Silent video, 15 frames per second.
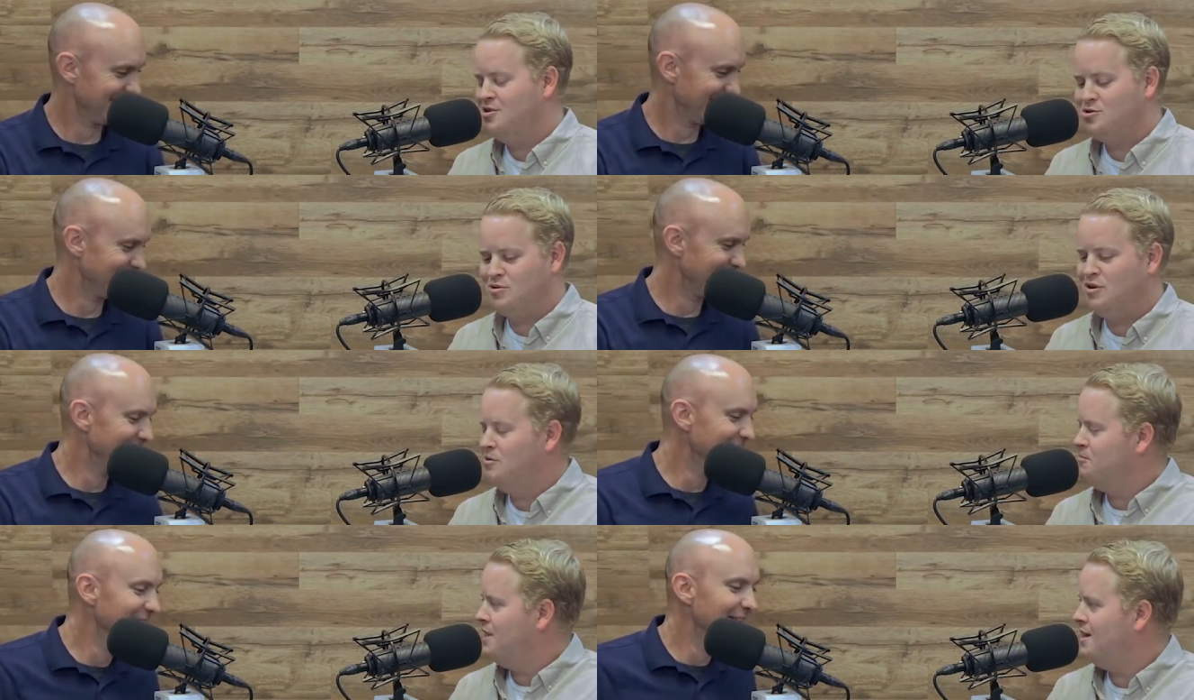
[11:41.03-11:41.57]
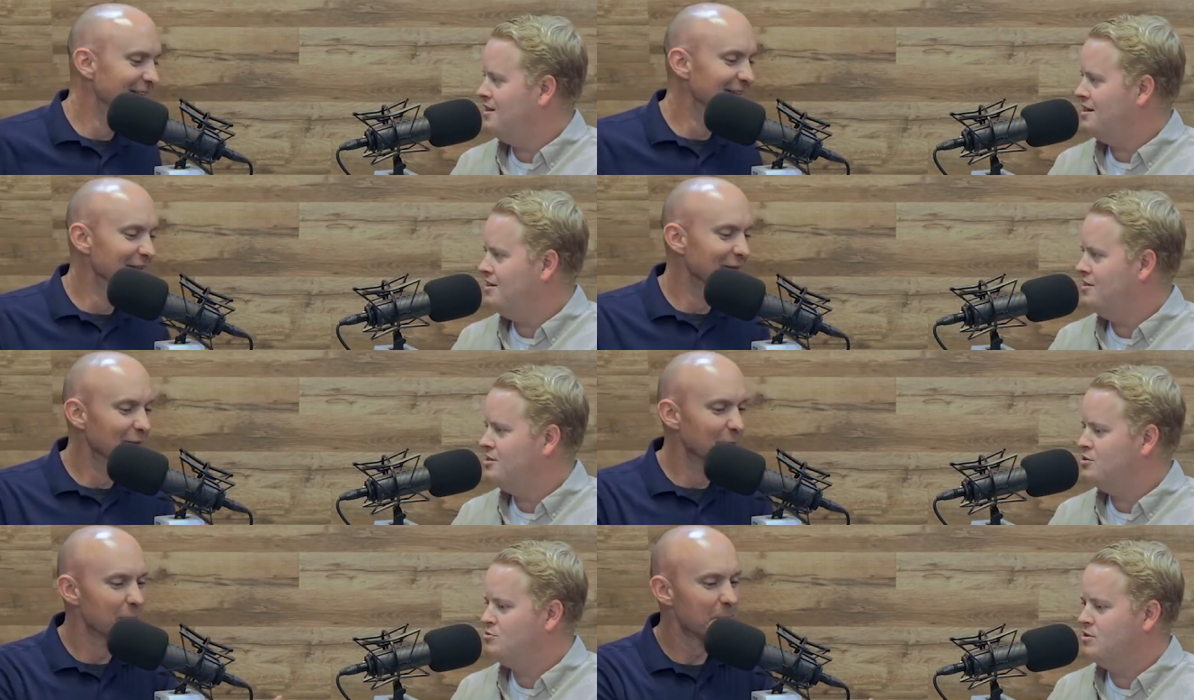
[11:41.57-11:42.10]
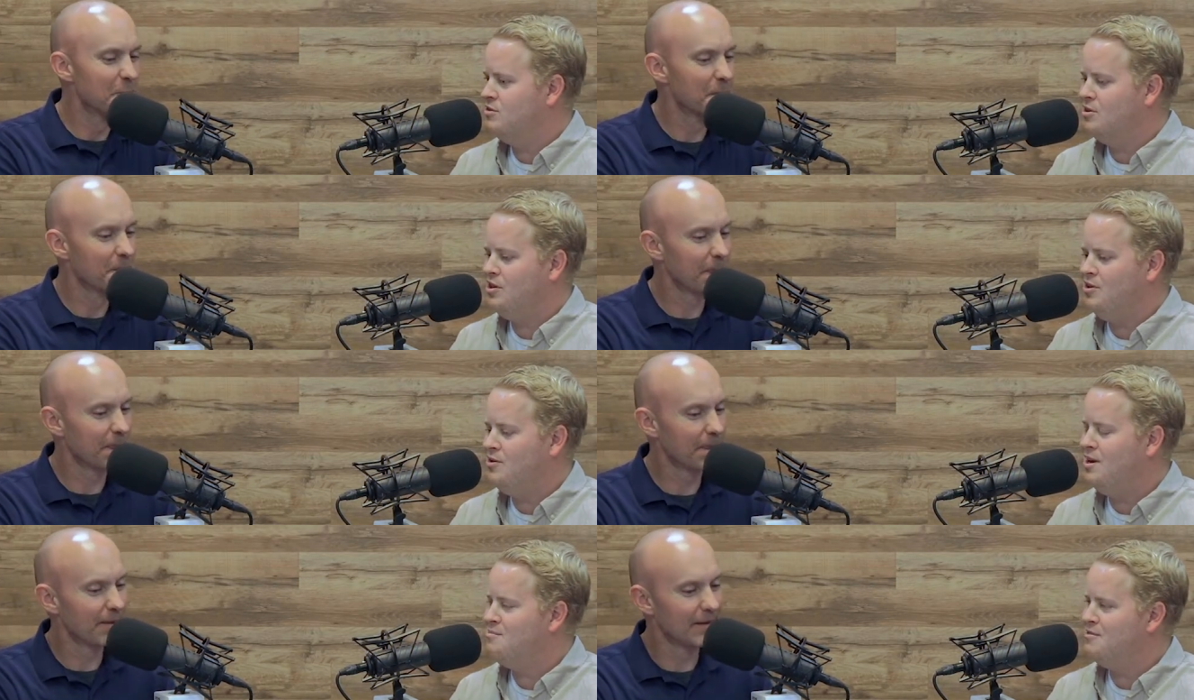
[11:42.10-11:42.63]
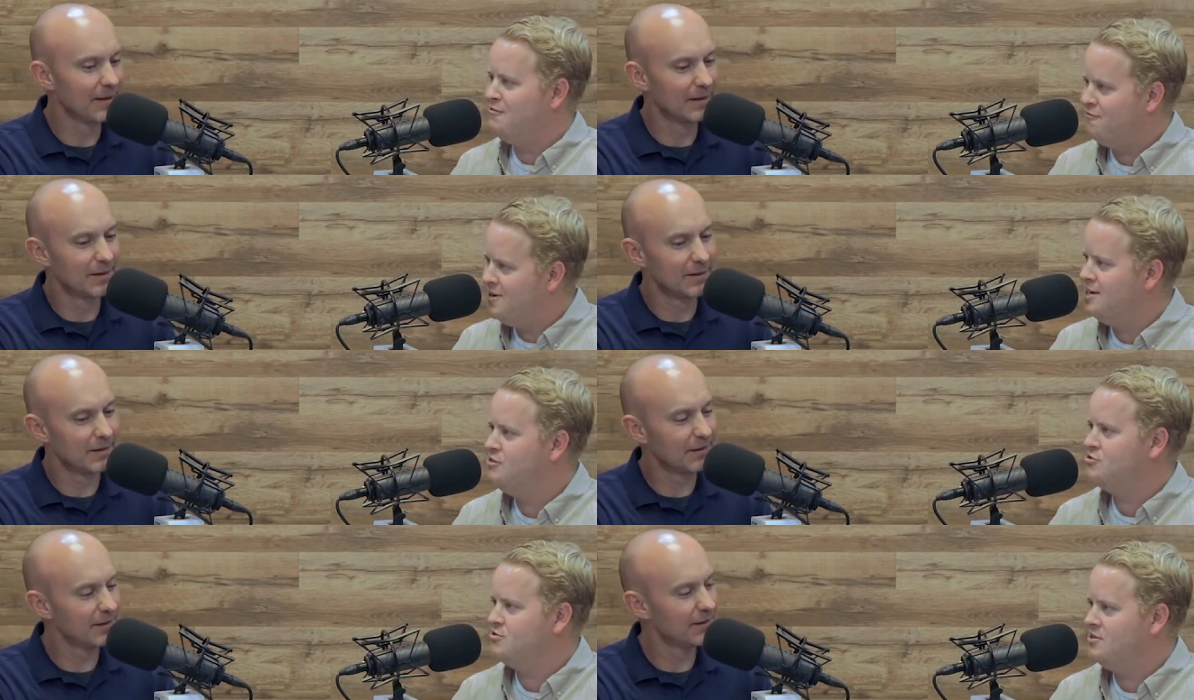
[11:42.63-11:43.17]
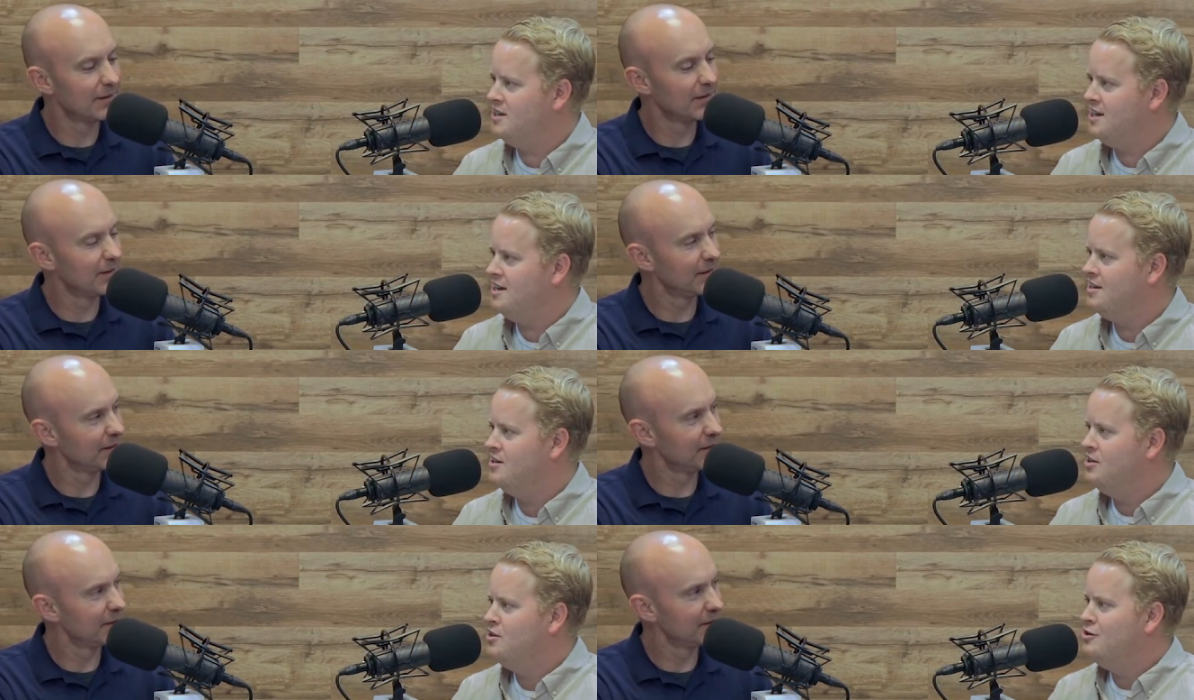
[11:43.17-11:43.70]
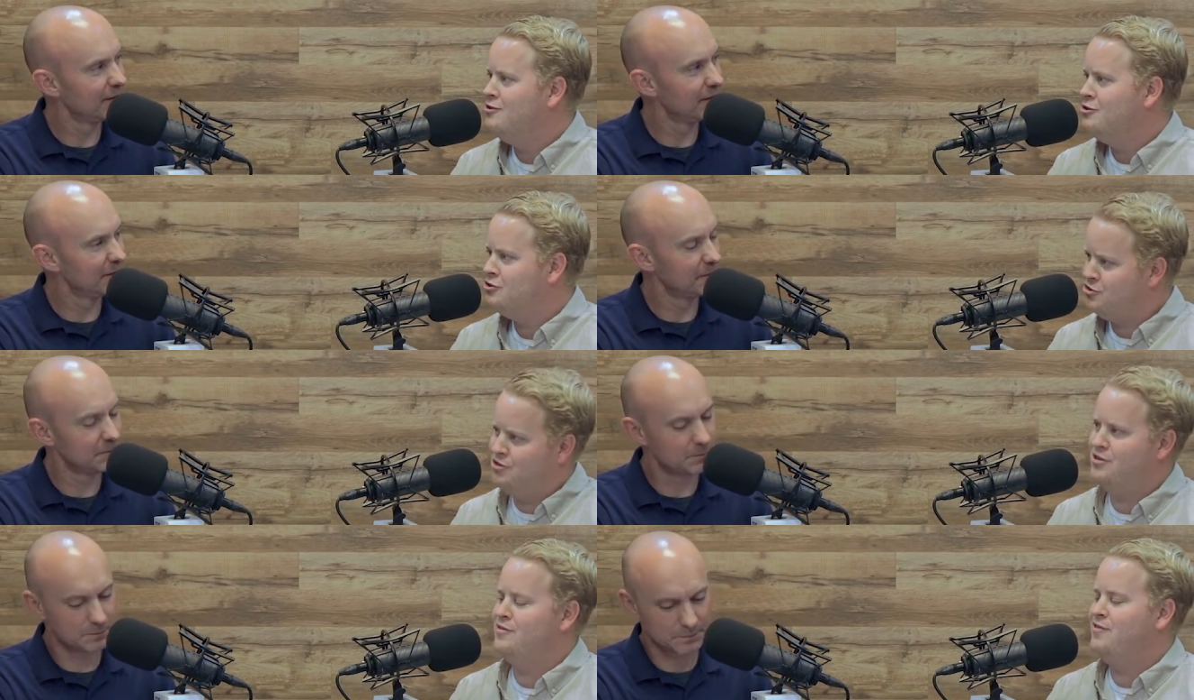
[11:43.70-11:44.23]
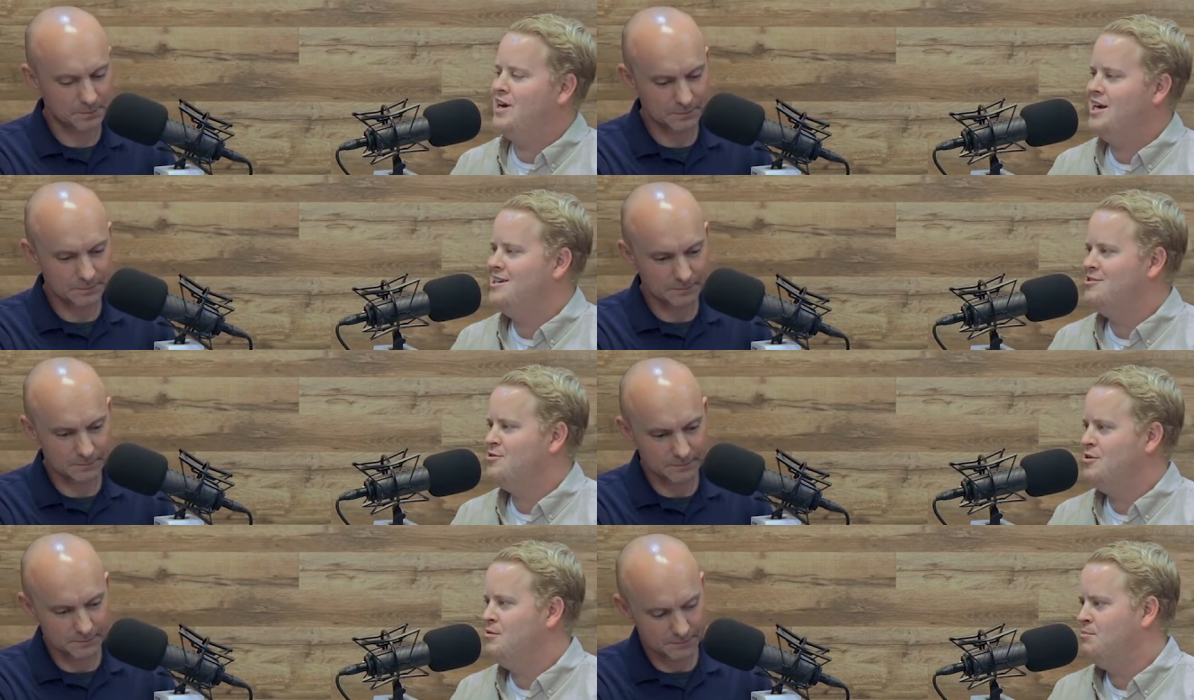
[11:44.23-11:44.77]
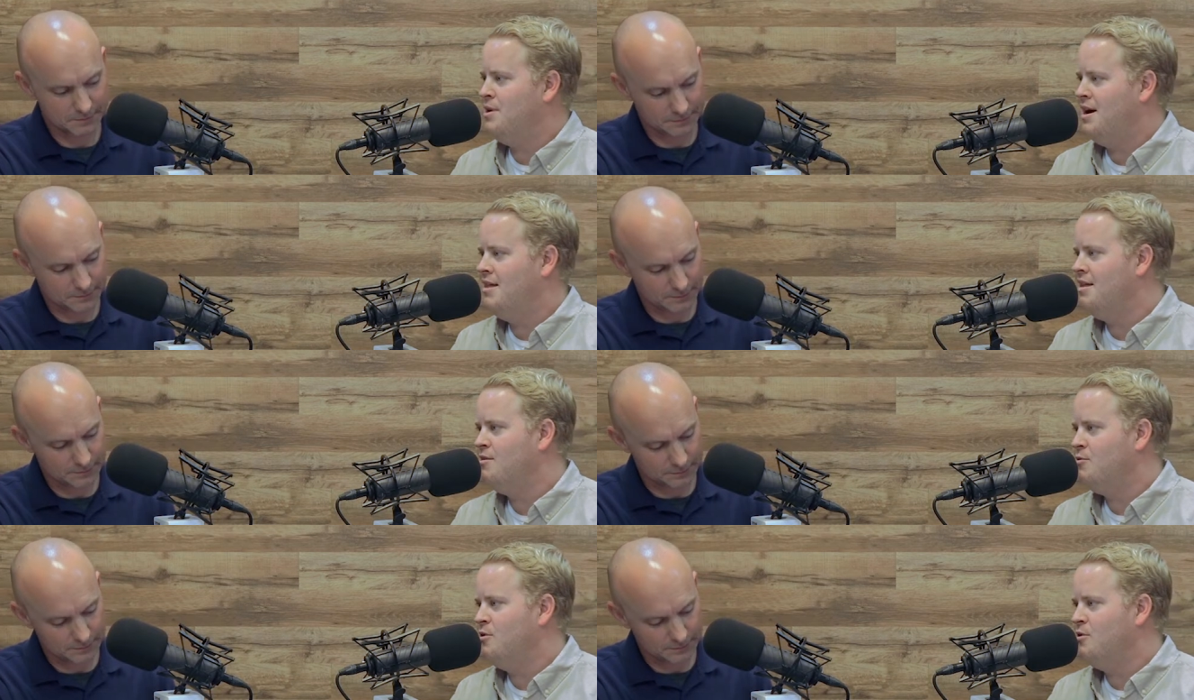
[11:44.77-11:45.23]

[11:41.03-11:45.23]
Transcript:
Speaker 1: drone pilot here at Drone U. I'm a federally certified drone pilot